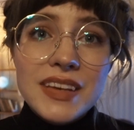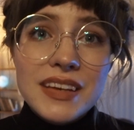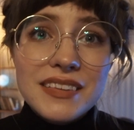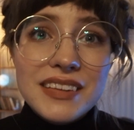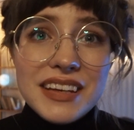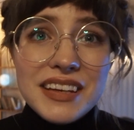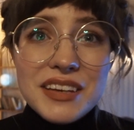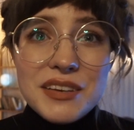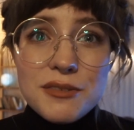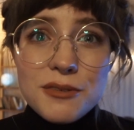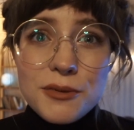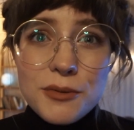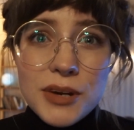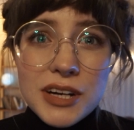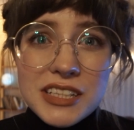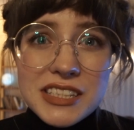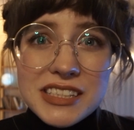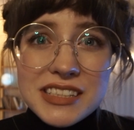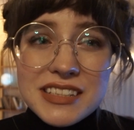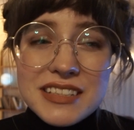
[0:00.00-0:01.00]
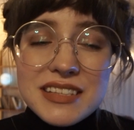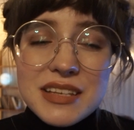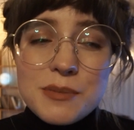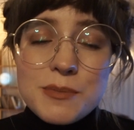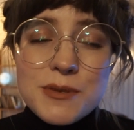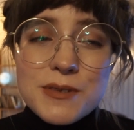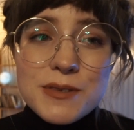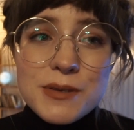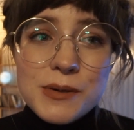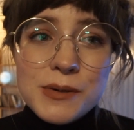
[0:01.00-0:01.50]
Thank you for watching this
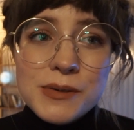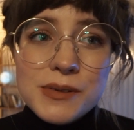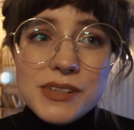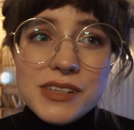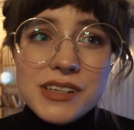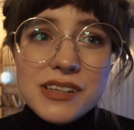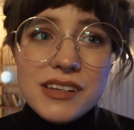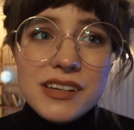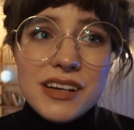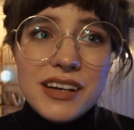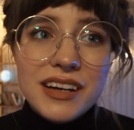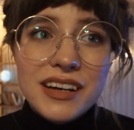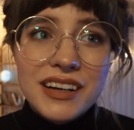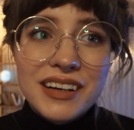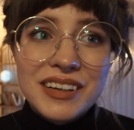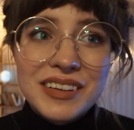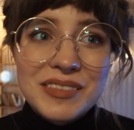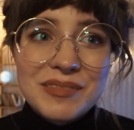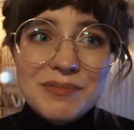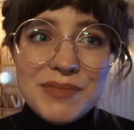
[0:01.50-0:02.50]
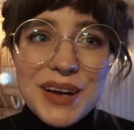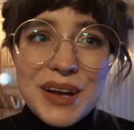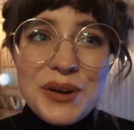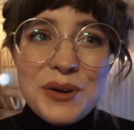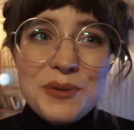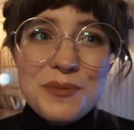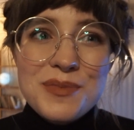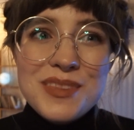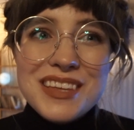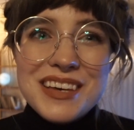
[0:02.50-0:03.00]
episode. I
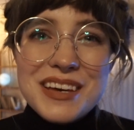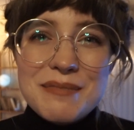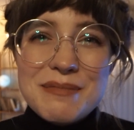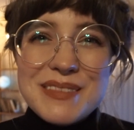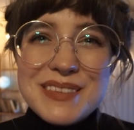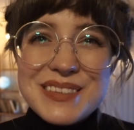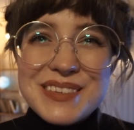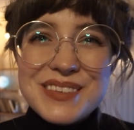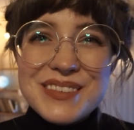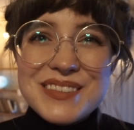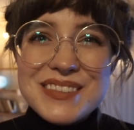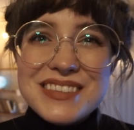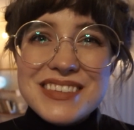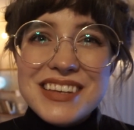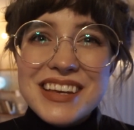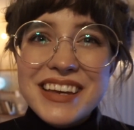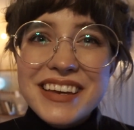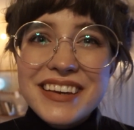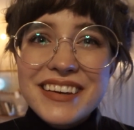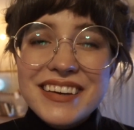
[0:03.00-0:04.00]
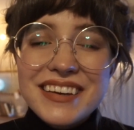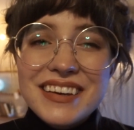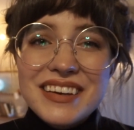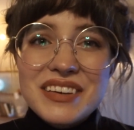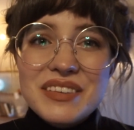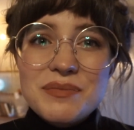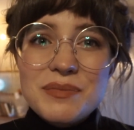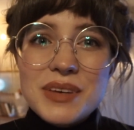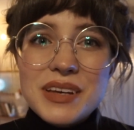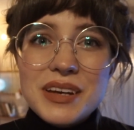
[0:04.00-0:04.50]
hope the episodes
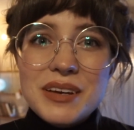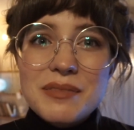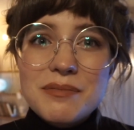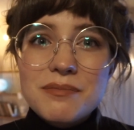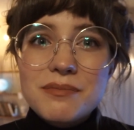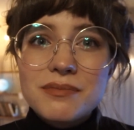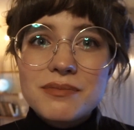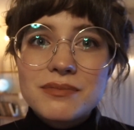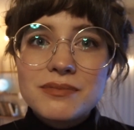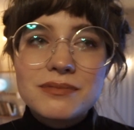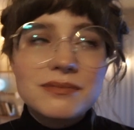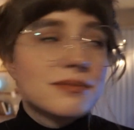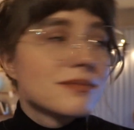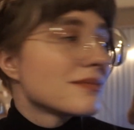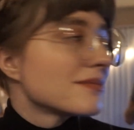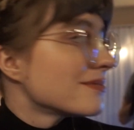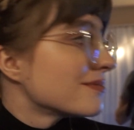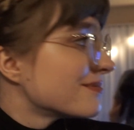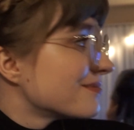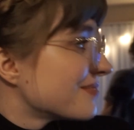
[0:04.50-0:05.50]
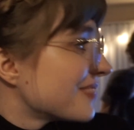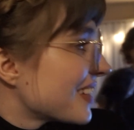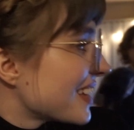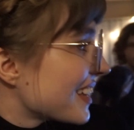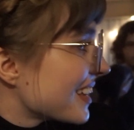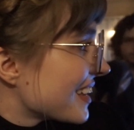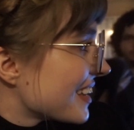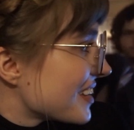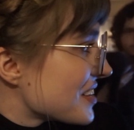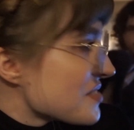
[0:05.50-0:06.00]
become
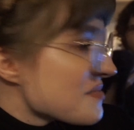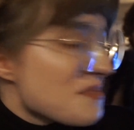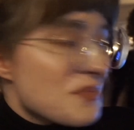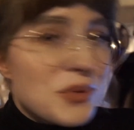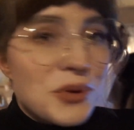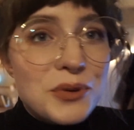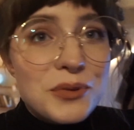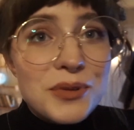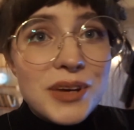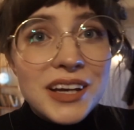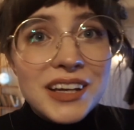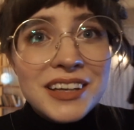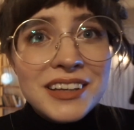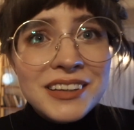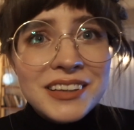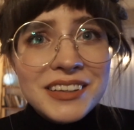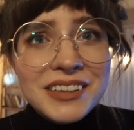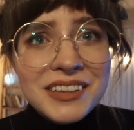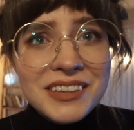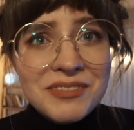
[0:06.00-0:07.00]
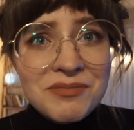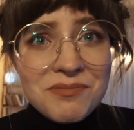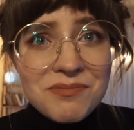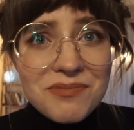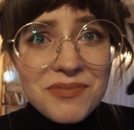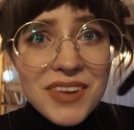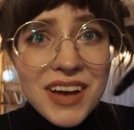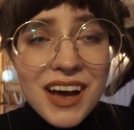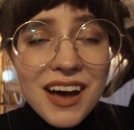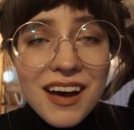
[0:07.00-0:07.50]
more regular.
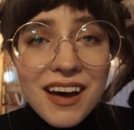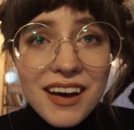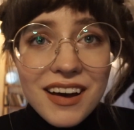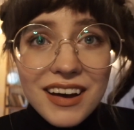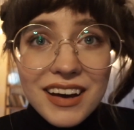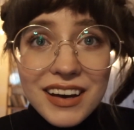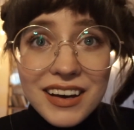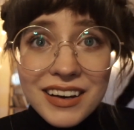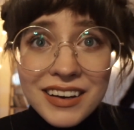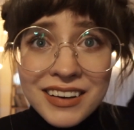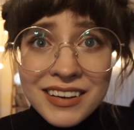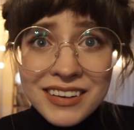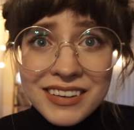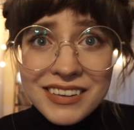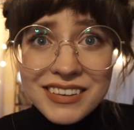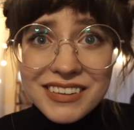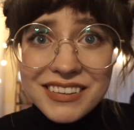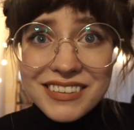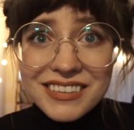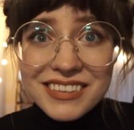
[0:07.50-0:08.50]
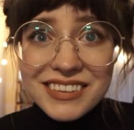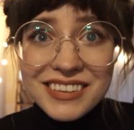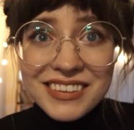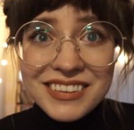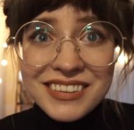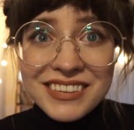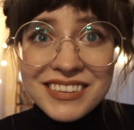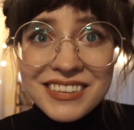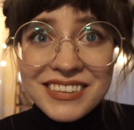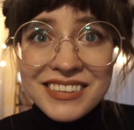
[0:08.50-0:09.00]
I
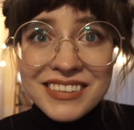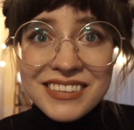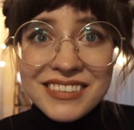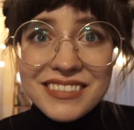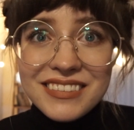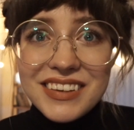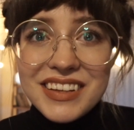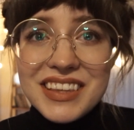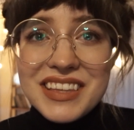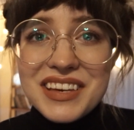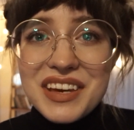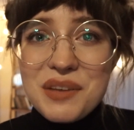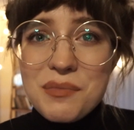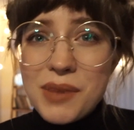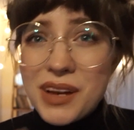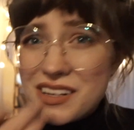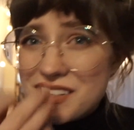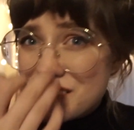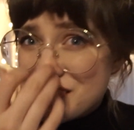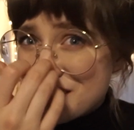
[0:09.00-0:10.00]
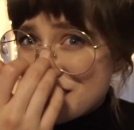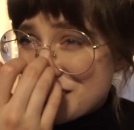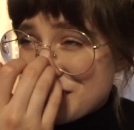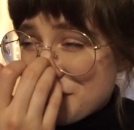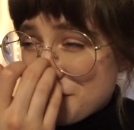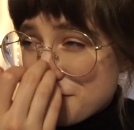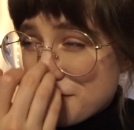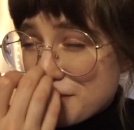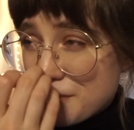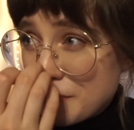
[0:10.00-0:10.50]
think I might just
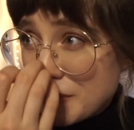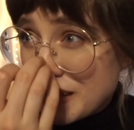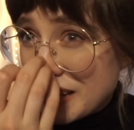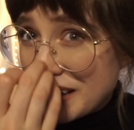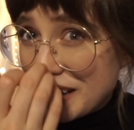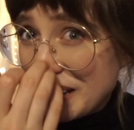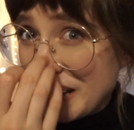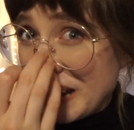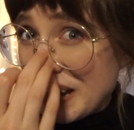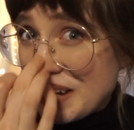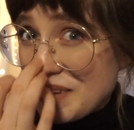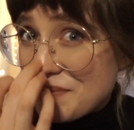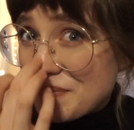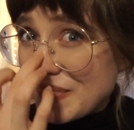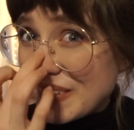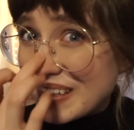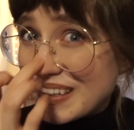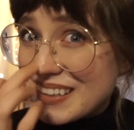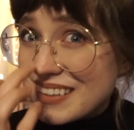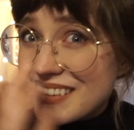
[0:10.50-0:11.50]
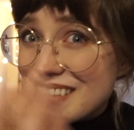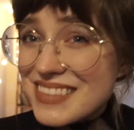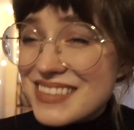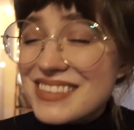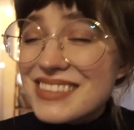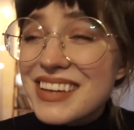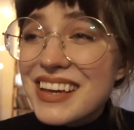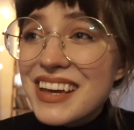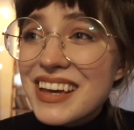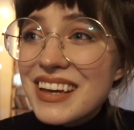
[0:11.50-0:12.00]
start filming at night because
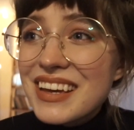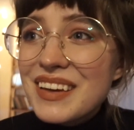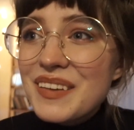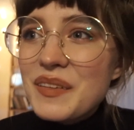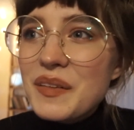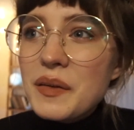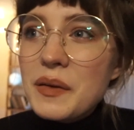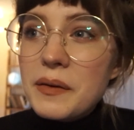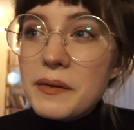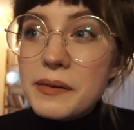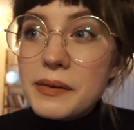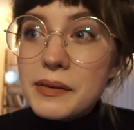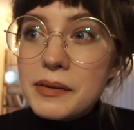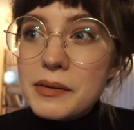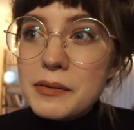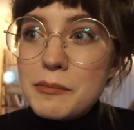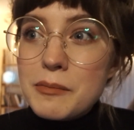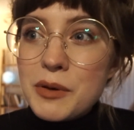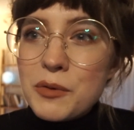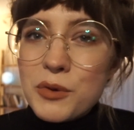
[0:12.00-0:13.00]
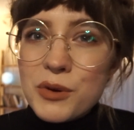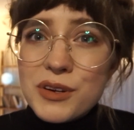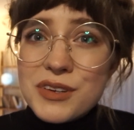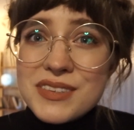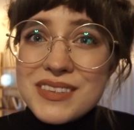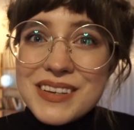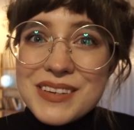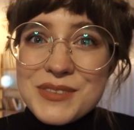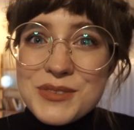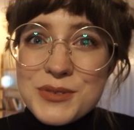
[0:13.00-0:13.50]
my work
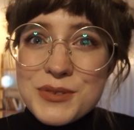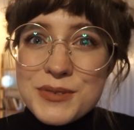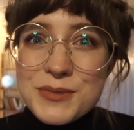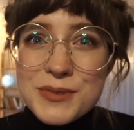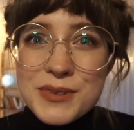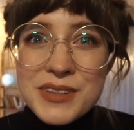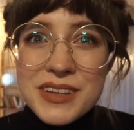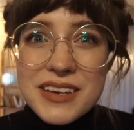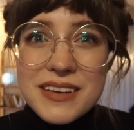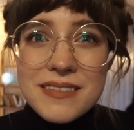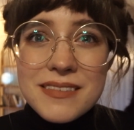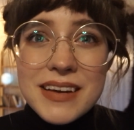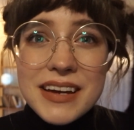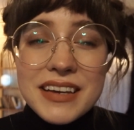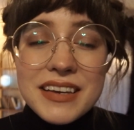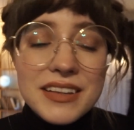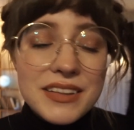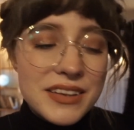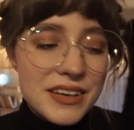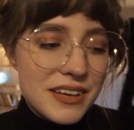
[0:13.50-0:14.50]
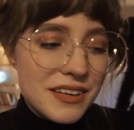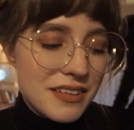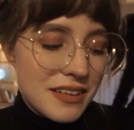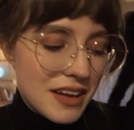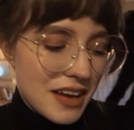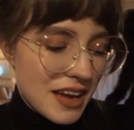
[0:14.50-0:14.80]
schedule is really irregular.